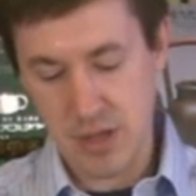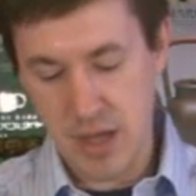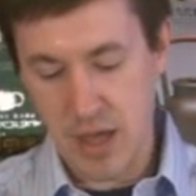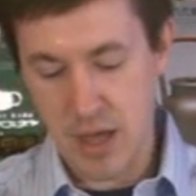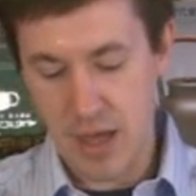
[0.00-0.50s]

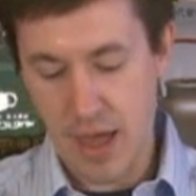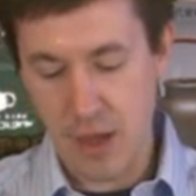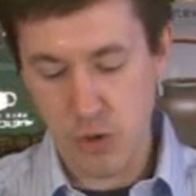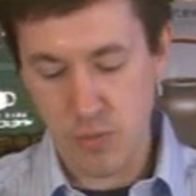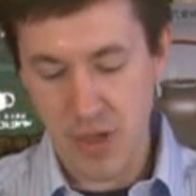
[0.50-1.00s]
I
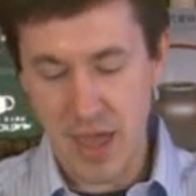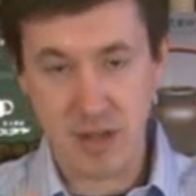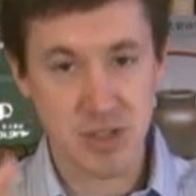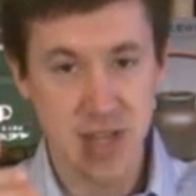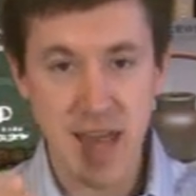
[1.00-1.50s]
hope
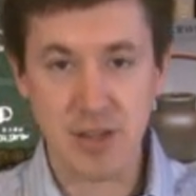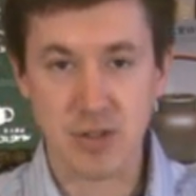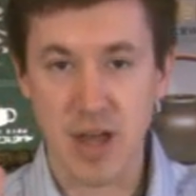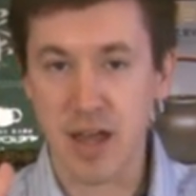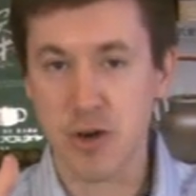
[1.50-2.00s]
and
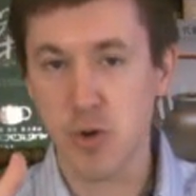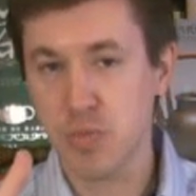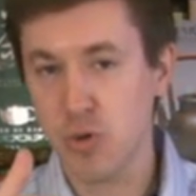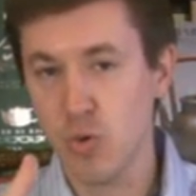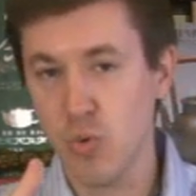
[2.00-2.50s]
taste. I
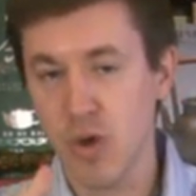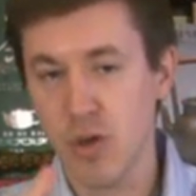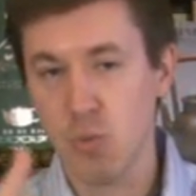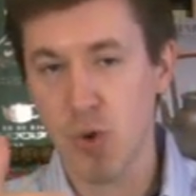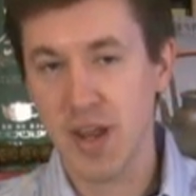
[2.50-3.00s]
hope you
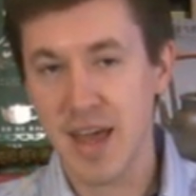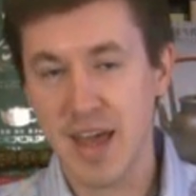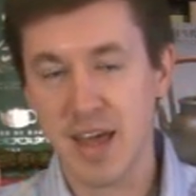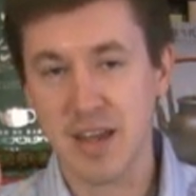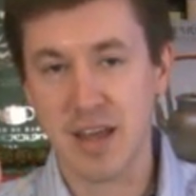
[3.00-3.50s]
went
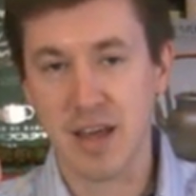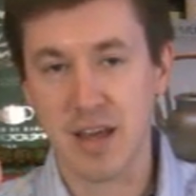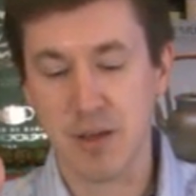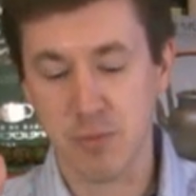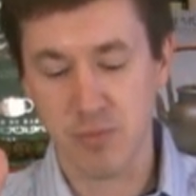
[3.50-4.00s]

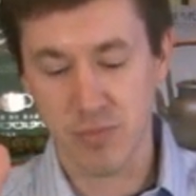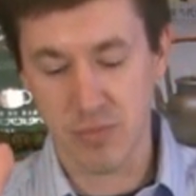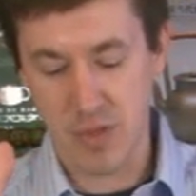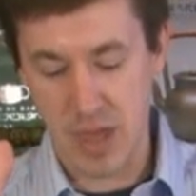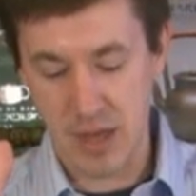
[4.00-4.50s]
ahead
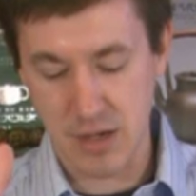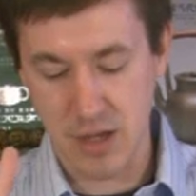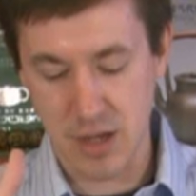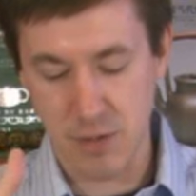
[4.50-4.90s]
and